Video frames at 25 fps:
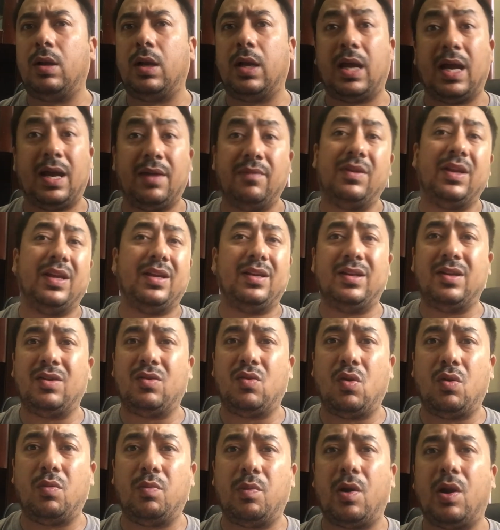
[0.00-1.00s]
I've taken a
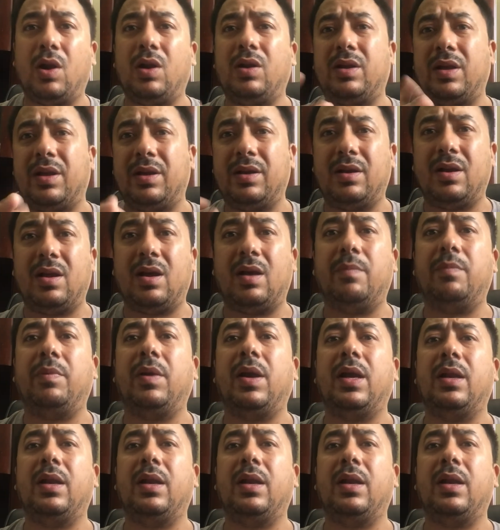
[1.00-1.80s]
Coke bottle, cut it up,